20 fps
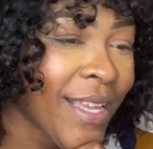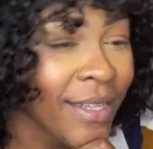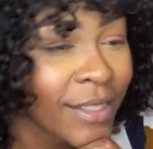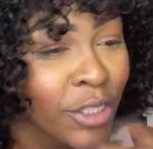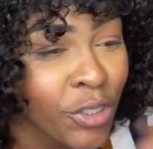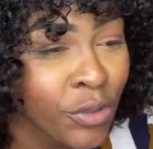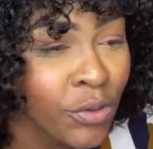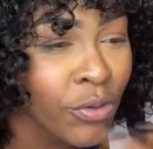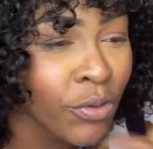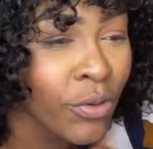
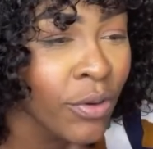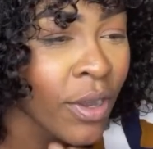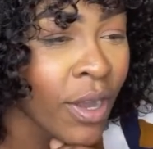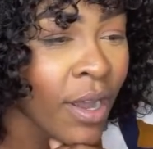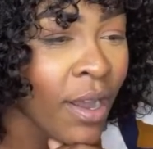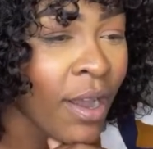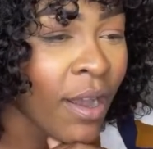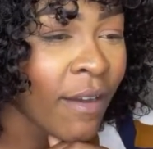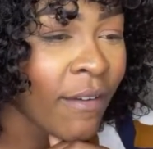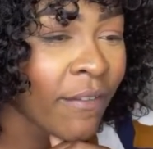True.
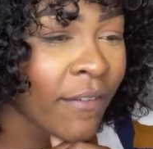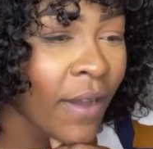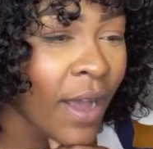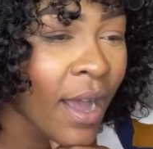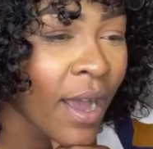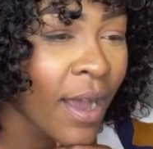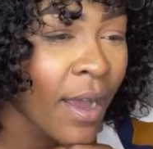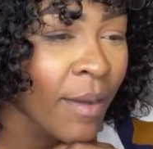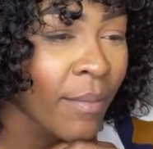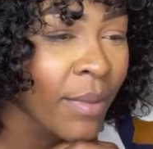
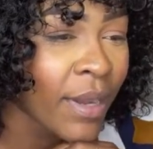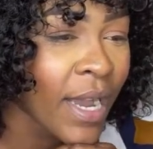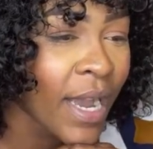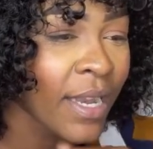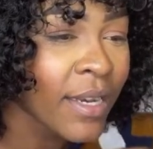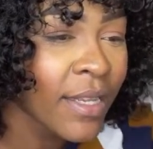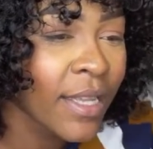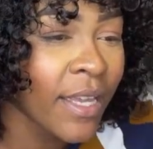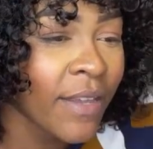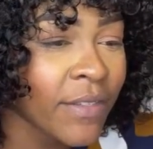
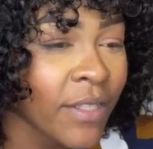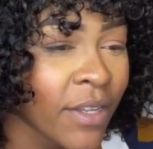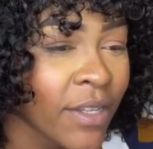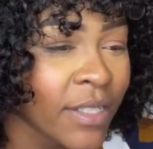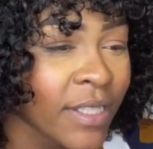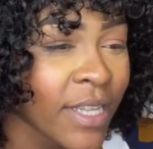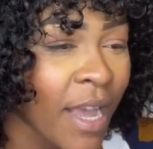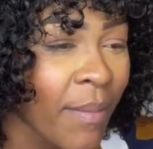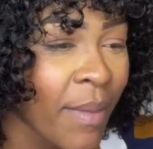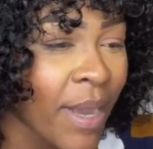God gives
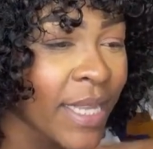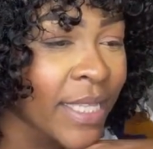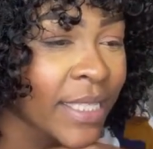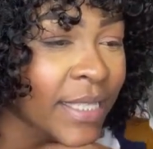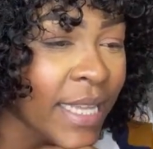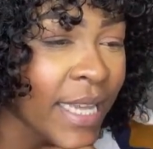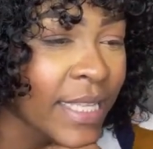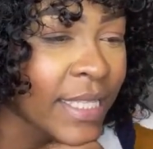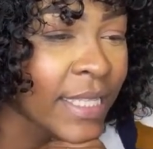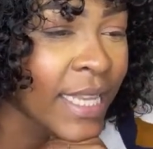us common
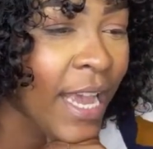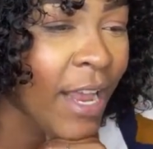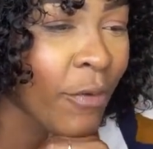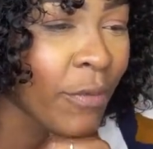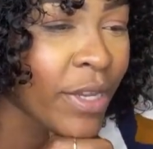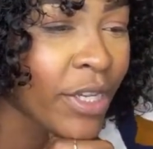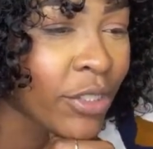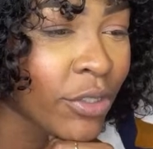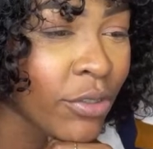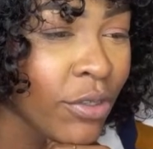sense and
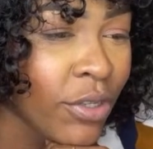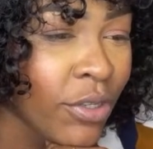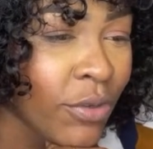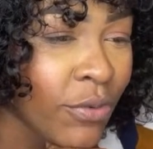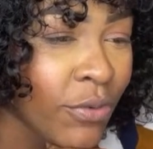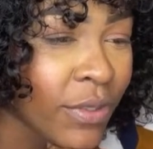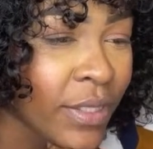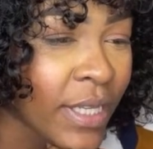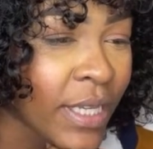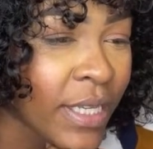we should
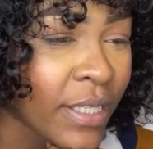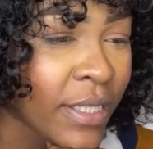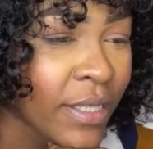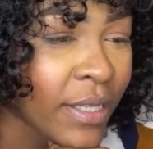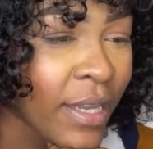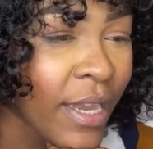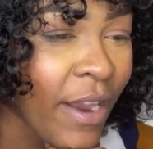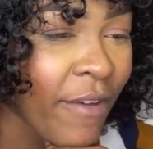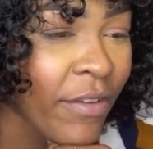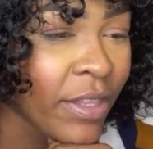use it.
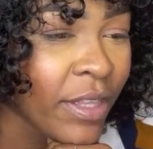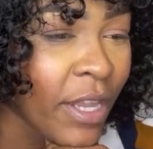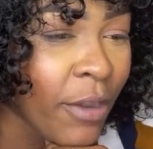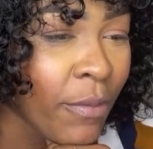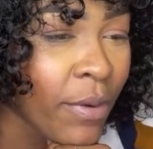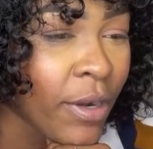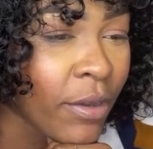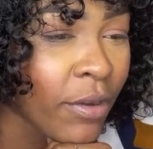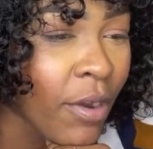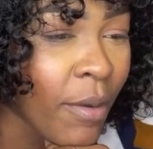Everything
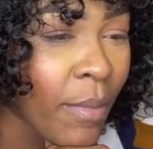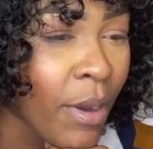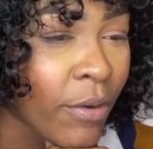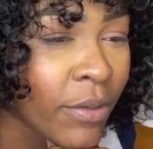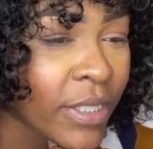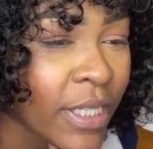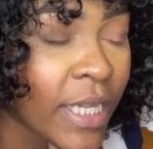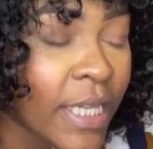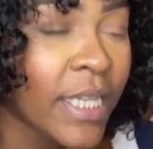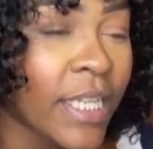will come
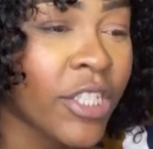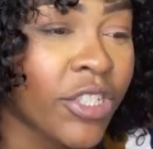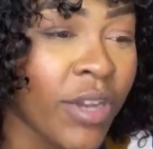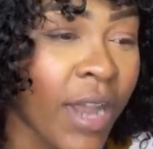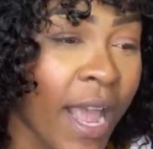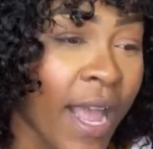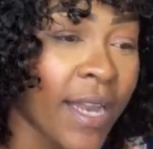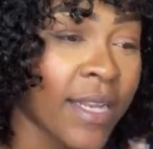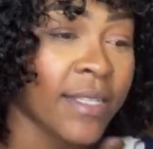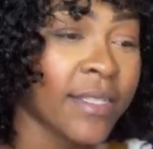out in the
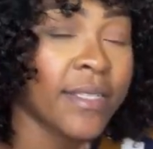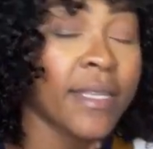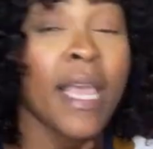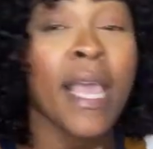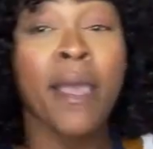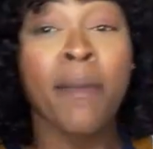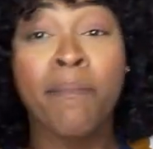trials.